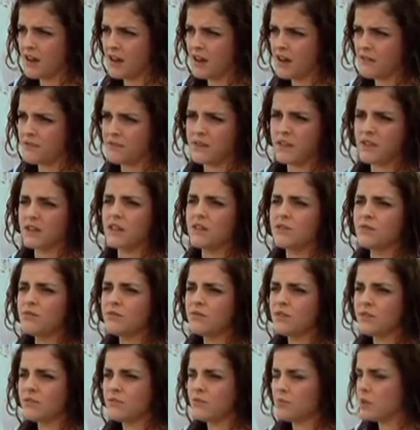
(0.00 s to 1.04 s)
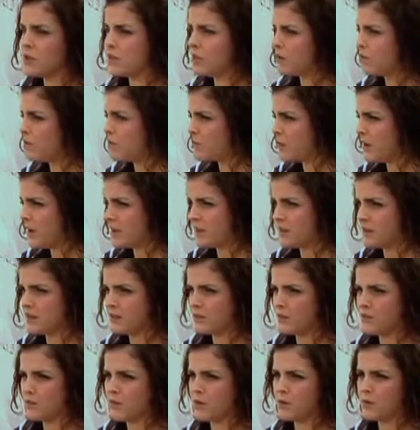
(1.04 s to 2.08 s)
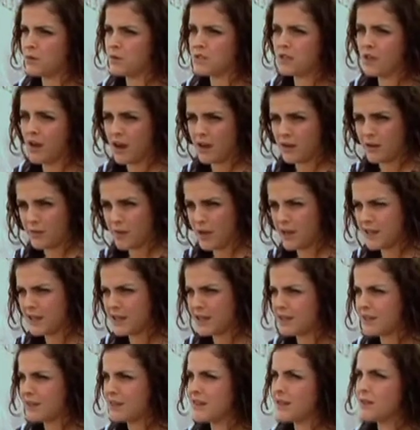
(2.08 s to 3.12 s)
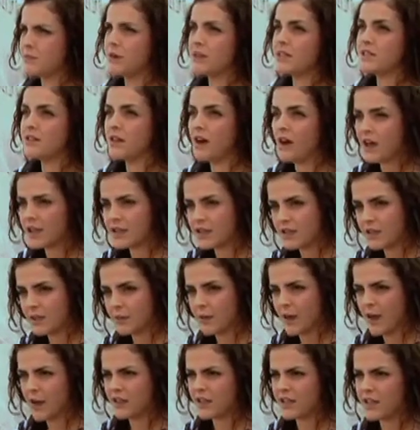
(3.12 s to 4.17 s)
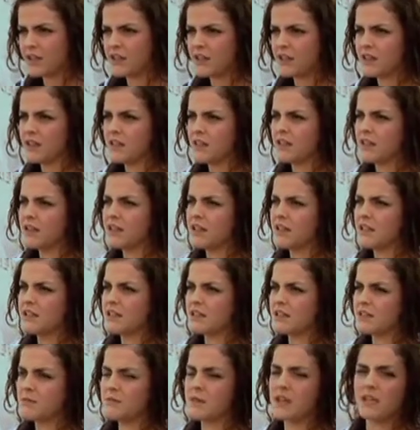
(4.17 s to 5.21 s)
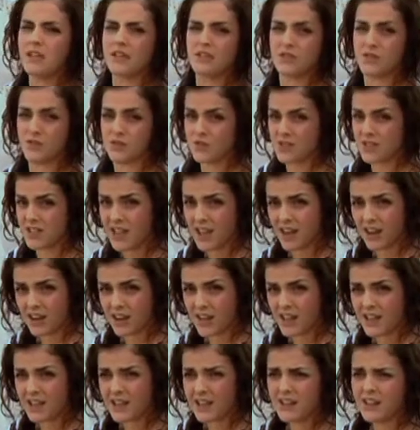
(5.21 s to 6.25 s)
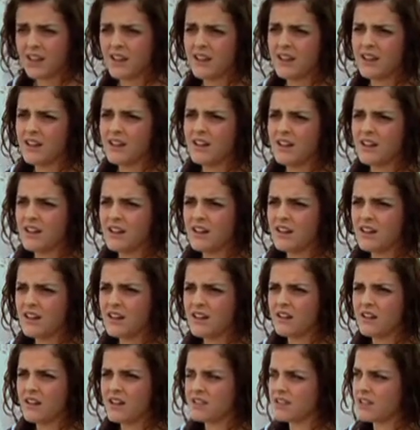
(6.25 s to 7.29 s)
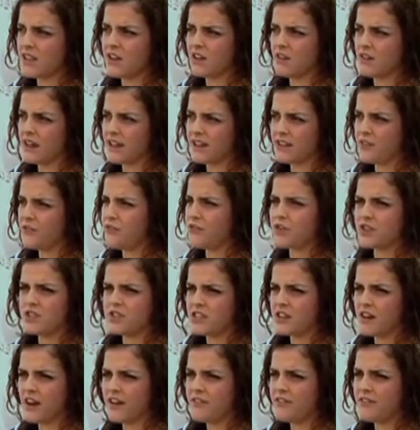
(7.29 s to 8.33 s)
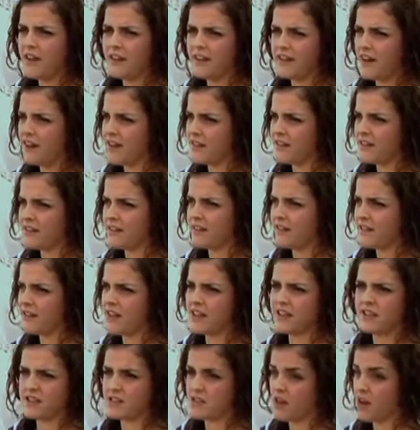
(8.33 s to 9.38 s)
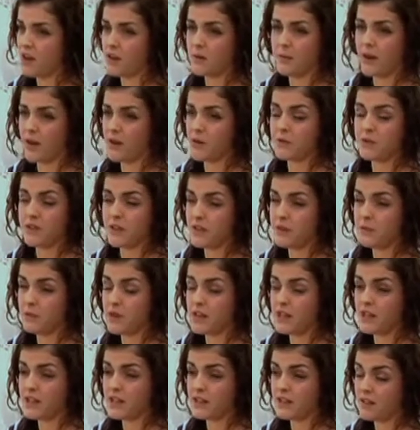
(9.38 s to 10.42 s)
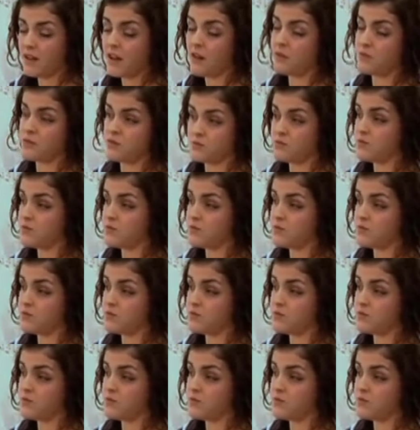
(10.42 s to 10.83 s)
I feel if we know about it, why don't we talk about it? I think by talking about it, it doesn't make it so scary. Because I know, like, the first year I found out, I didn't talk about it with anybody, and that was